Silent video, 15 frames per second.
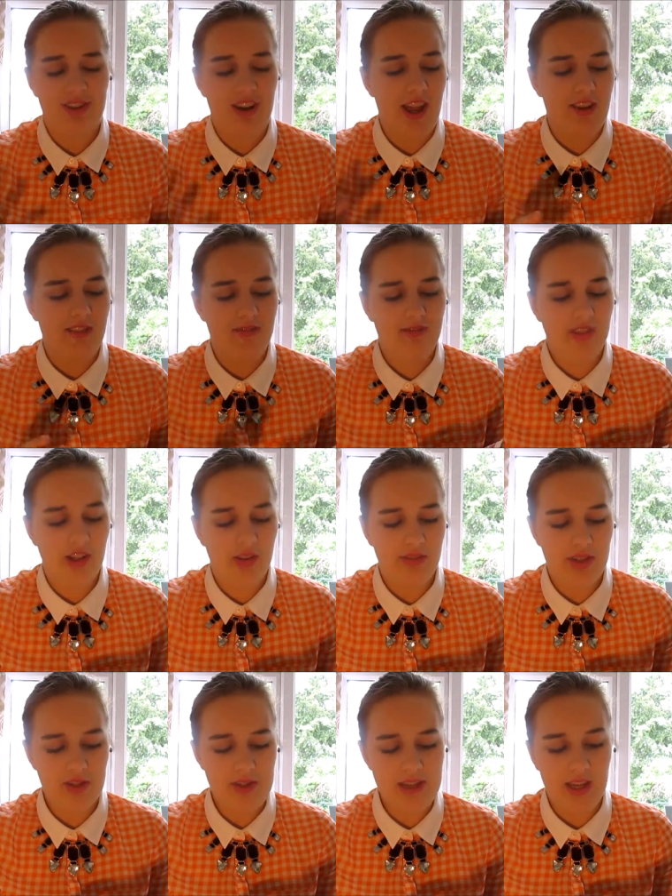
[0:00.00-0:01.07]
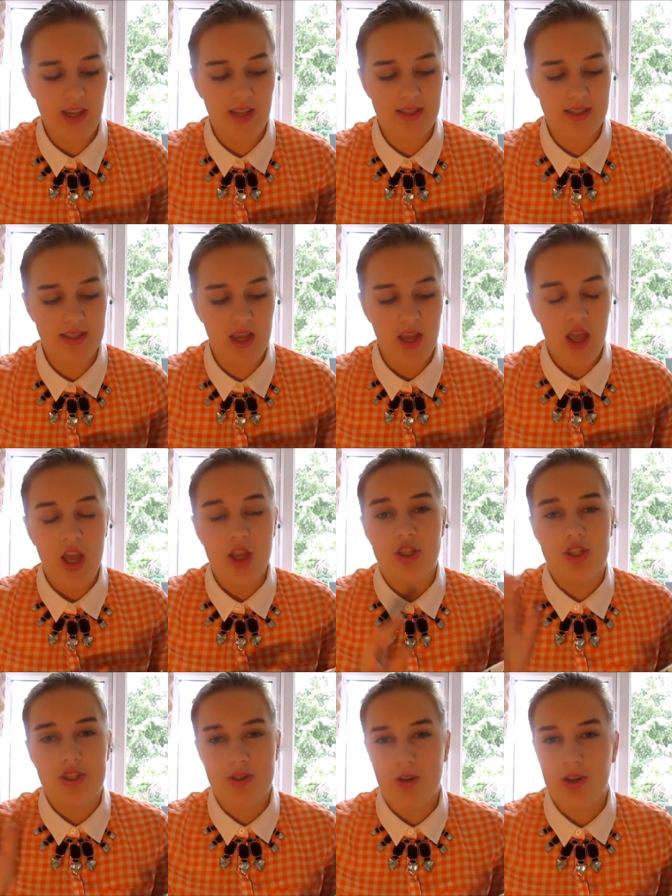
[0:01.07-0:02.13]
and I love using it
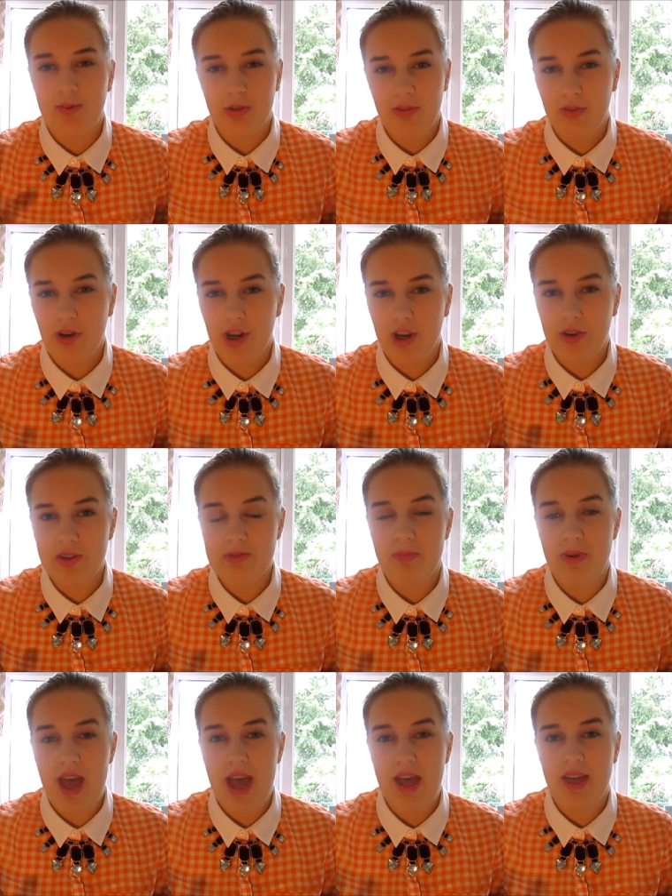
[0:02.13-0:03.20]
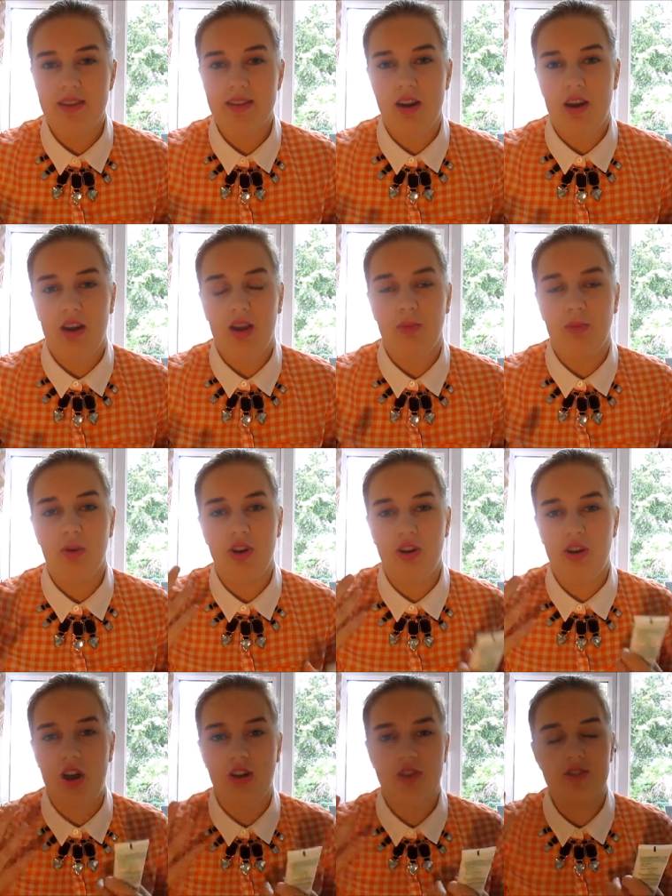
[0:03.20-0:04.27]
just sort of before I go to bed. I'll put it
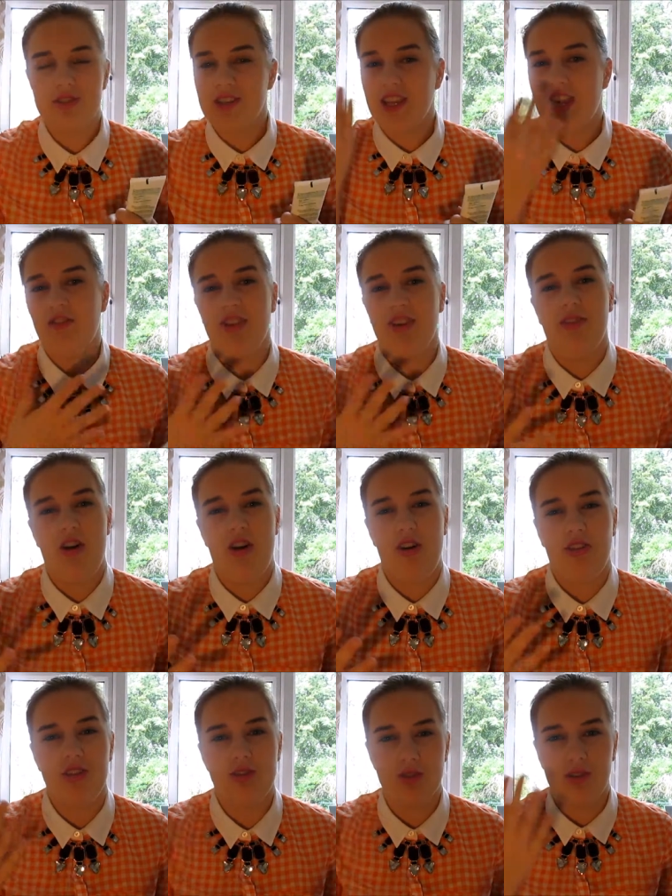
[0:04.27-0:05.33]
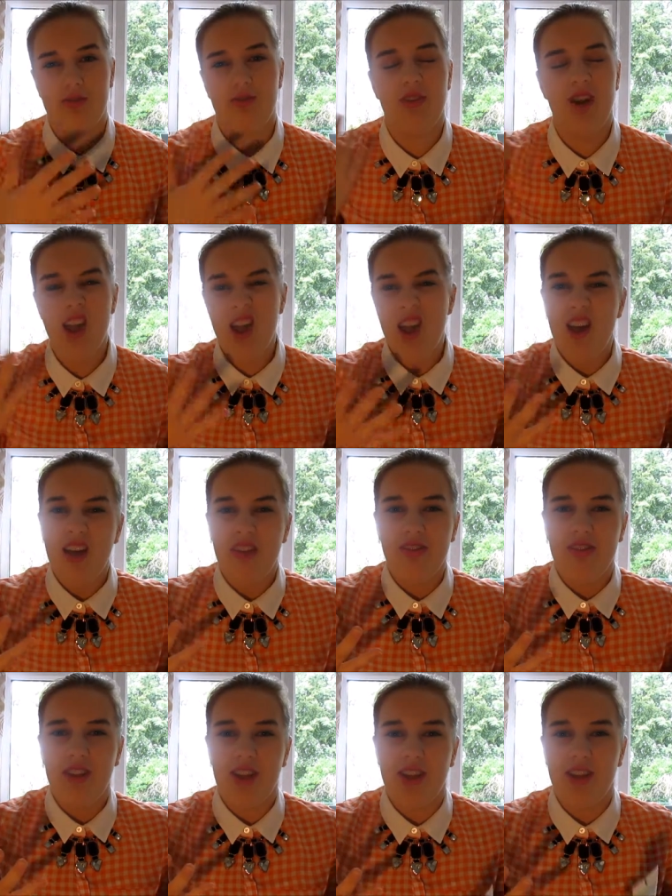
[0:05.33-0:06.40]
on just to get rid of all sort of
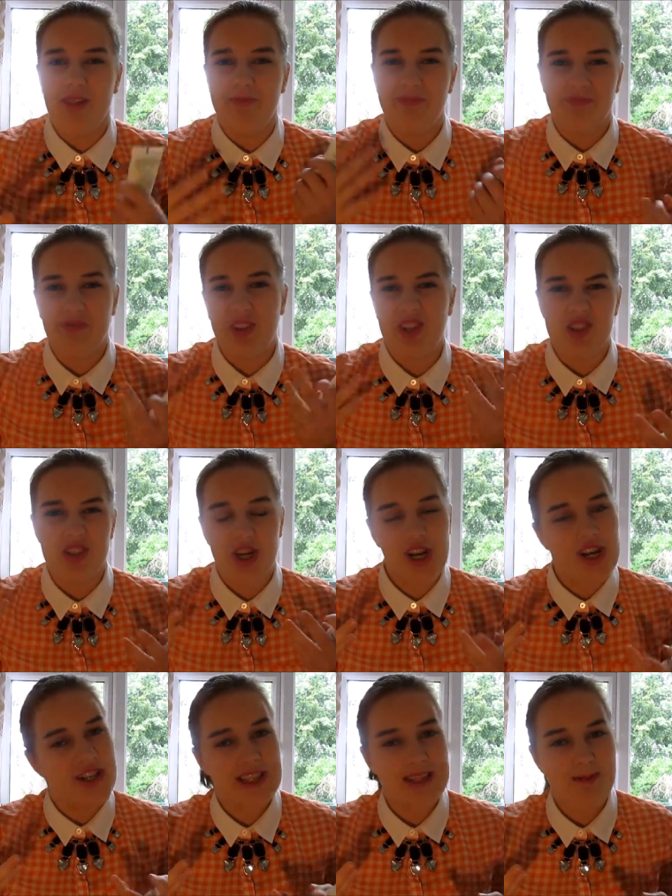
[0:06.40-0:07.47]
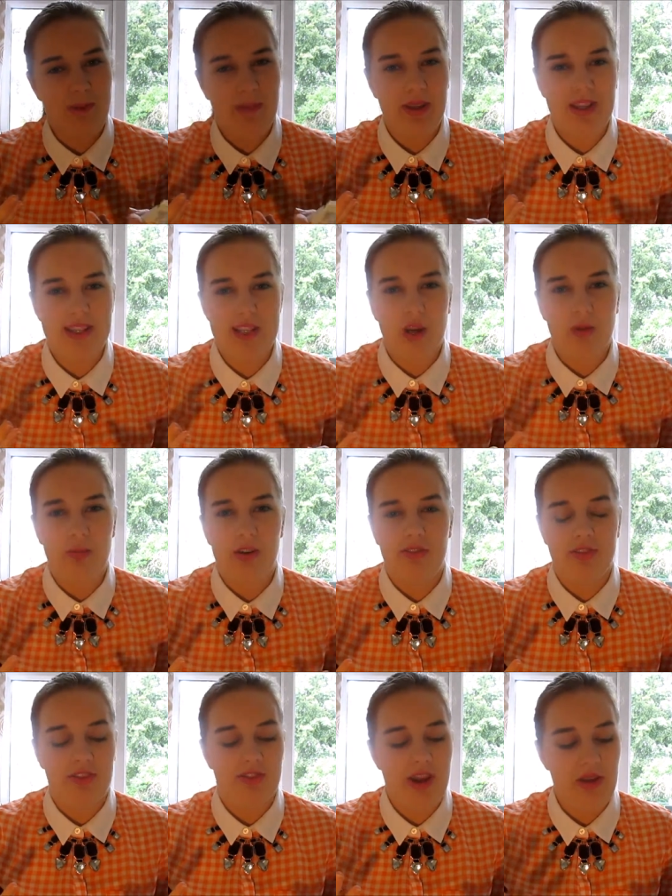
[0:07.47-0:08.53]
the dirt that's been building up over
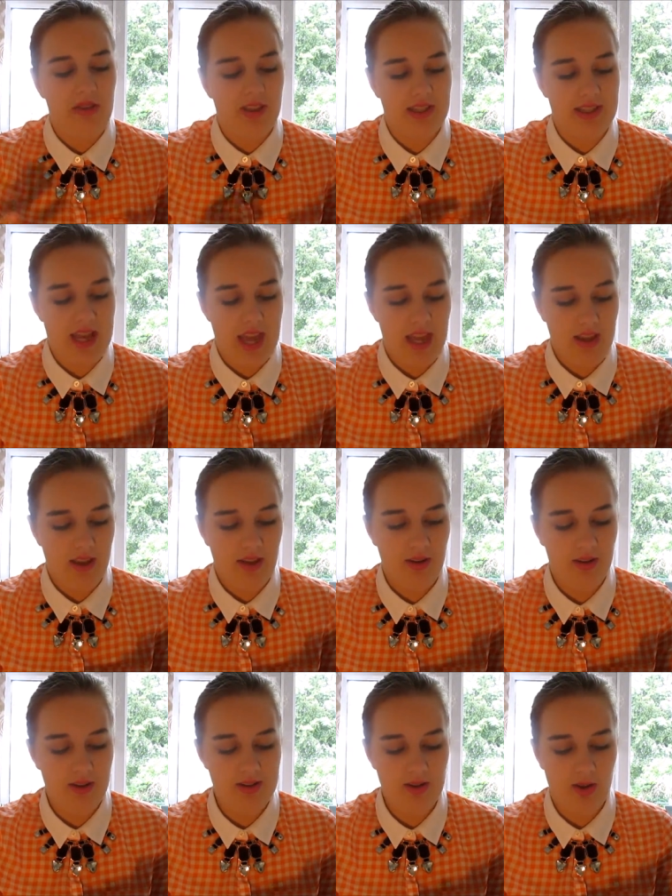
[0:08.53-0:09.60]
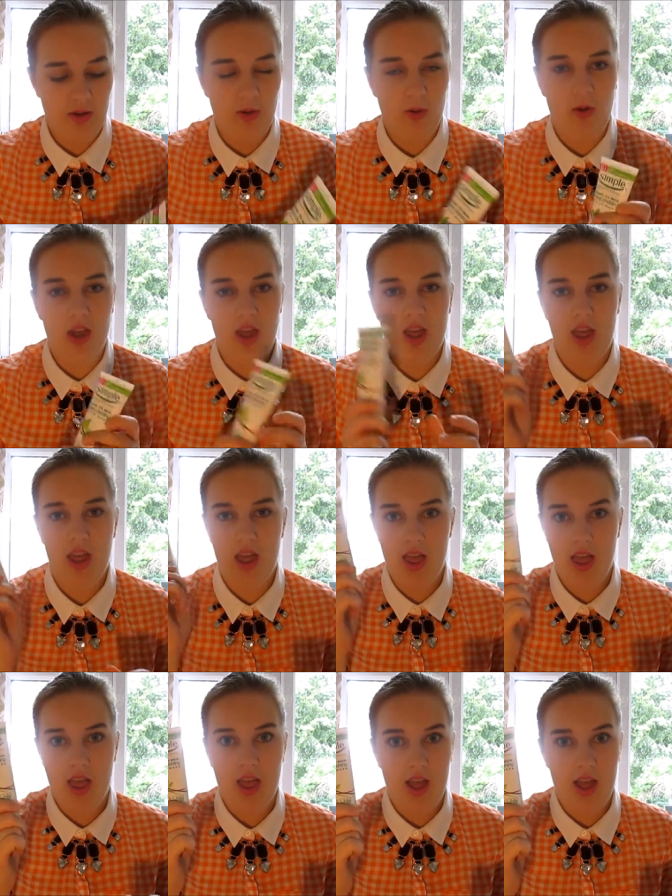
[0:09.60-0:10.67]
throughout the day. So
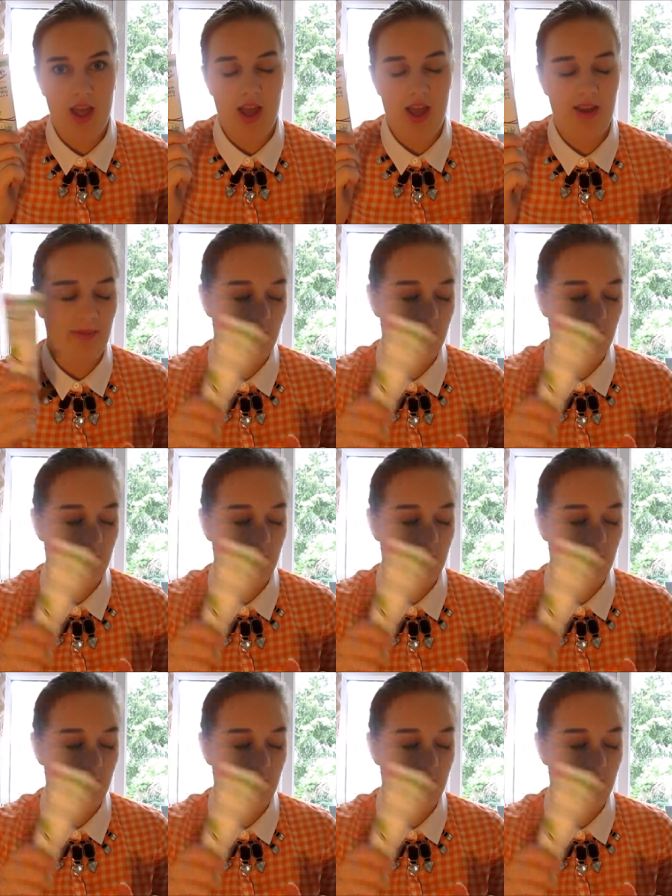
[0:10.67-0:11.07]
I'm